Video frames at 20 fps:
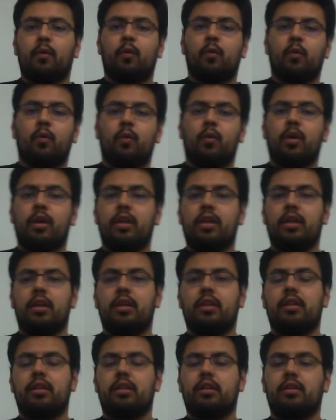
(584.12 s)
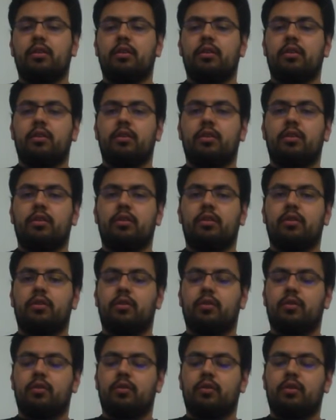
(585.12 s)
when
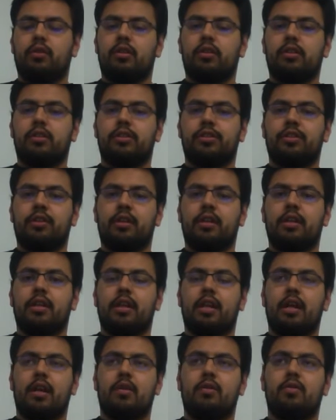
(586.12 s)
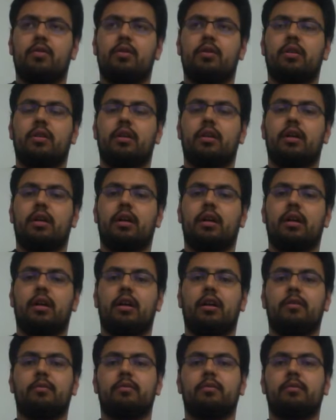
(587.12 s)
you are starting out,
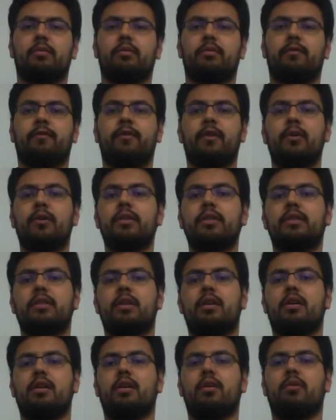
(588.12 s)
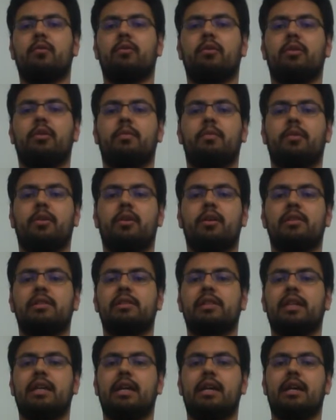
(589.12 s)
focus on where the ball
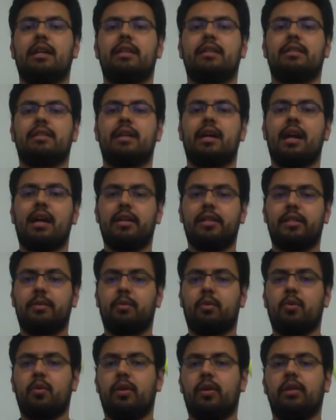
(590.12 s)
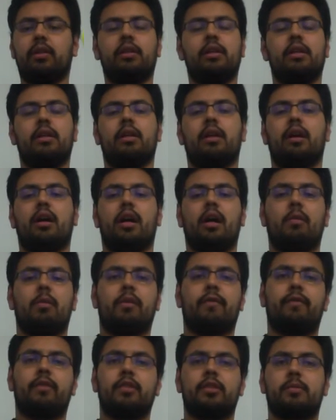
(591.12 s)
is at its highest point.
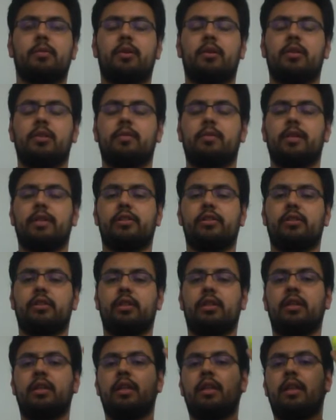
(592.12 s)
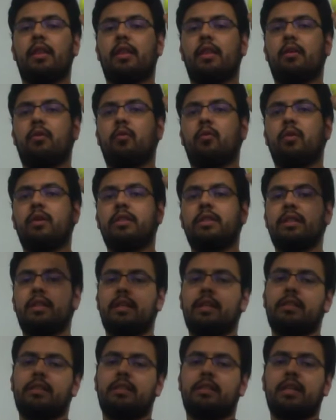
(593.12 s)
The first ball especially, once
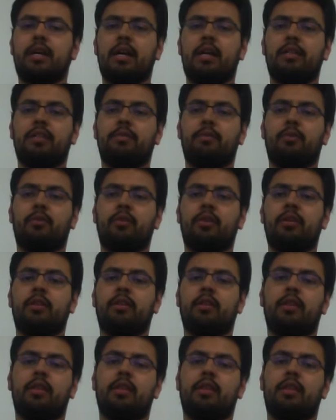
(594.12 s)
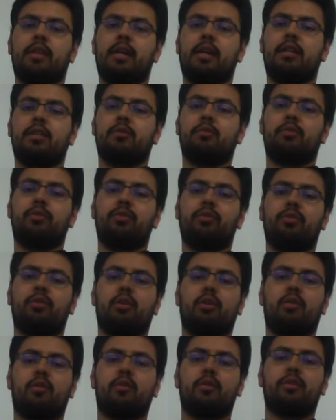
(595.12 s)
it hits its highest point, that is when you
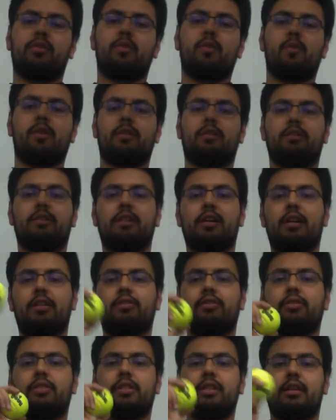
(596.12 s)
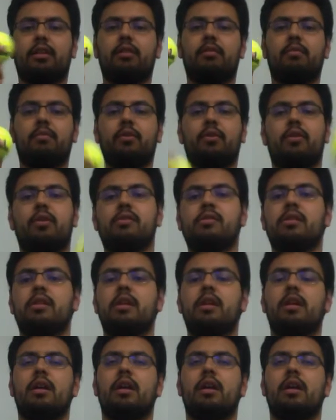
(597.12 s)
are going to want to toss your second ball.